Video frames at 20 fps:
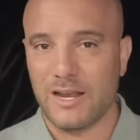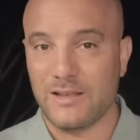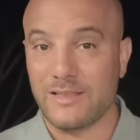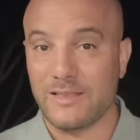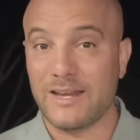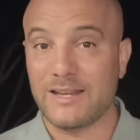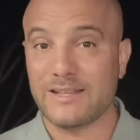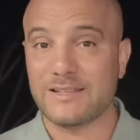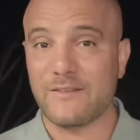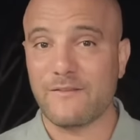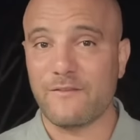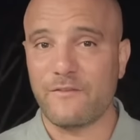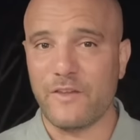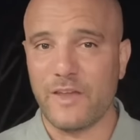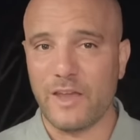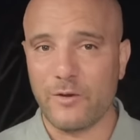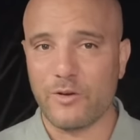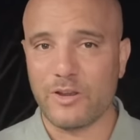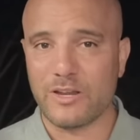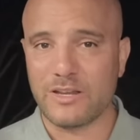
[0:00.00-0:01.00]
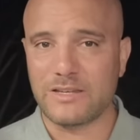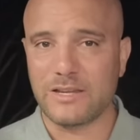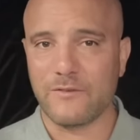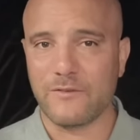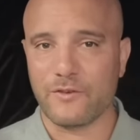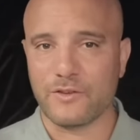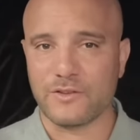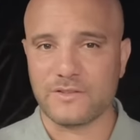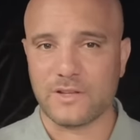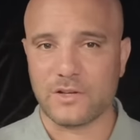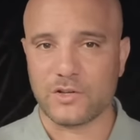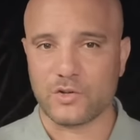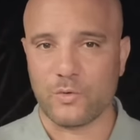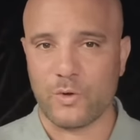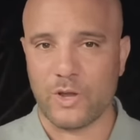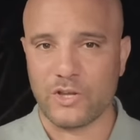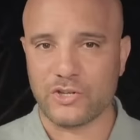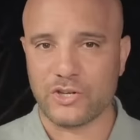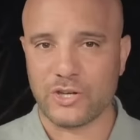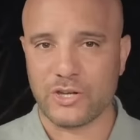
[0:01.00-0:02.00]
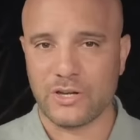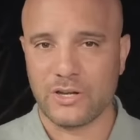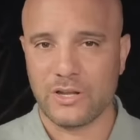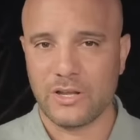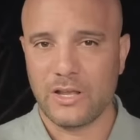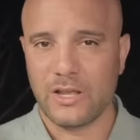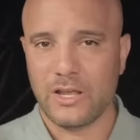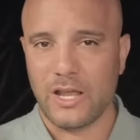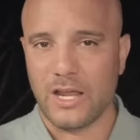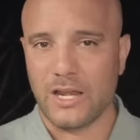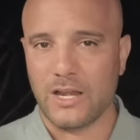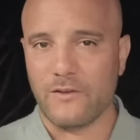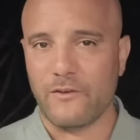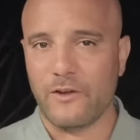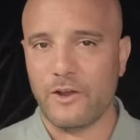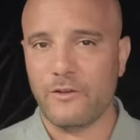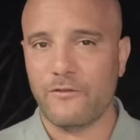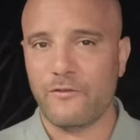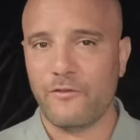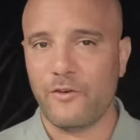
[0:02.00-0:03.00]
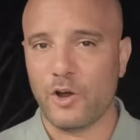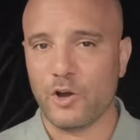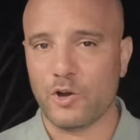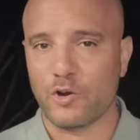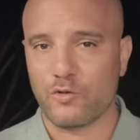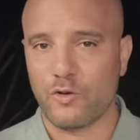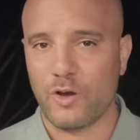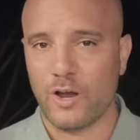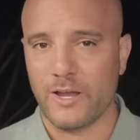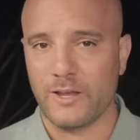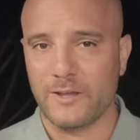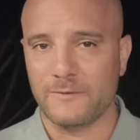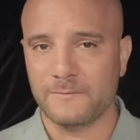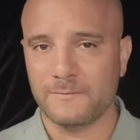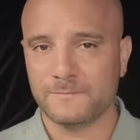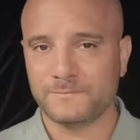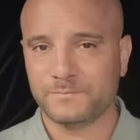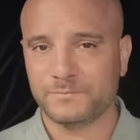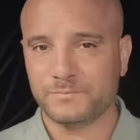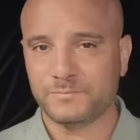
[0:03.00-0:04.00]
And that is a very different situation and a very far cry